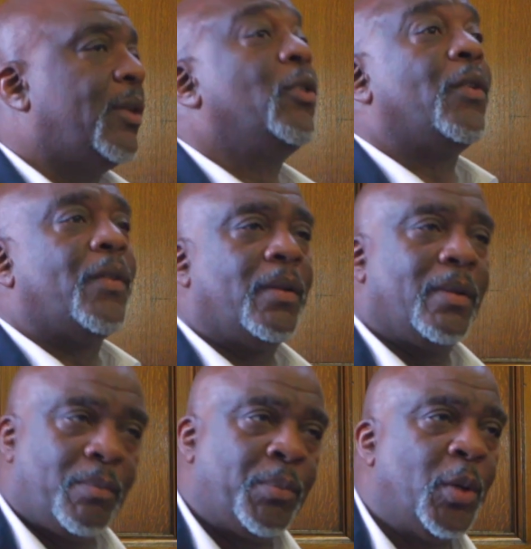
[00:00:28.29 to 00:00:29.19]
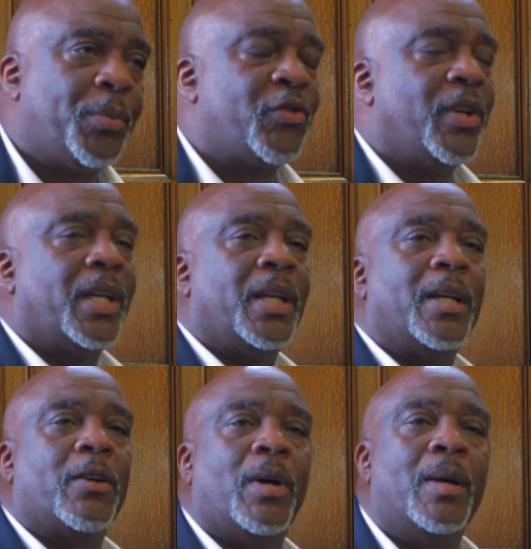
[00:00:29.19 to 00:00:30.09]
Not perpetrating
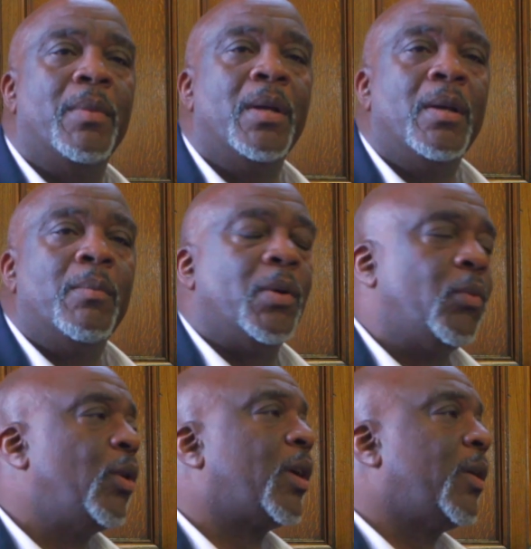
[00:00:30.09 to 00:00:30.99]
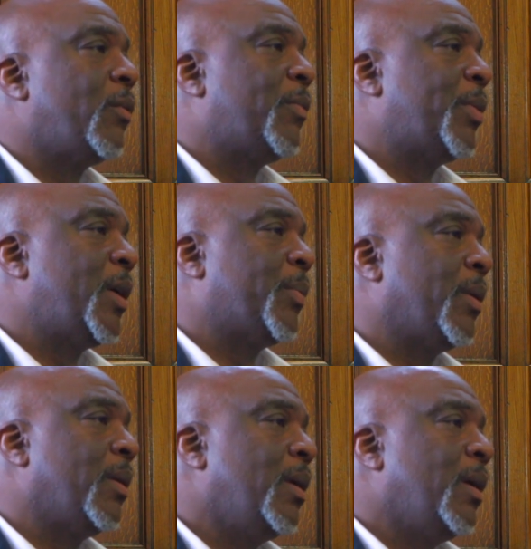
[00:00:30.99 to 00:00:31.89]
hate crime, but working with
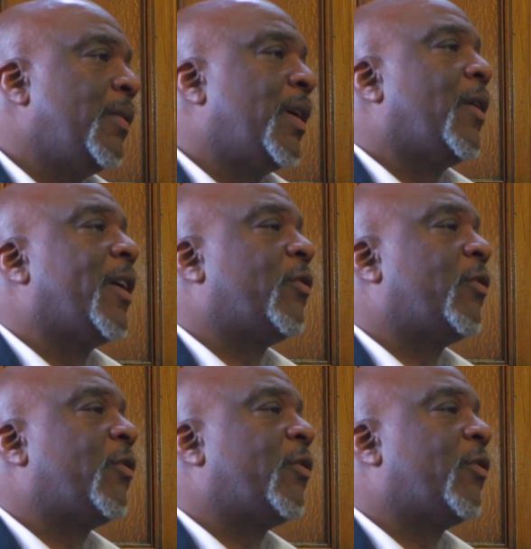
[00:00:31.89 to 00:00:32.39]
people that are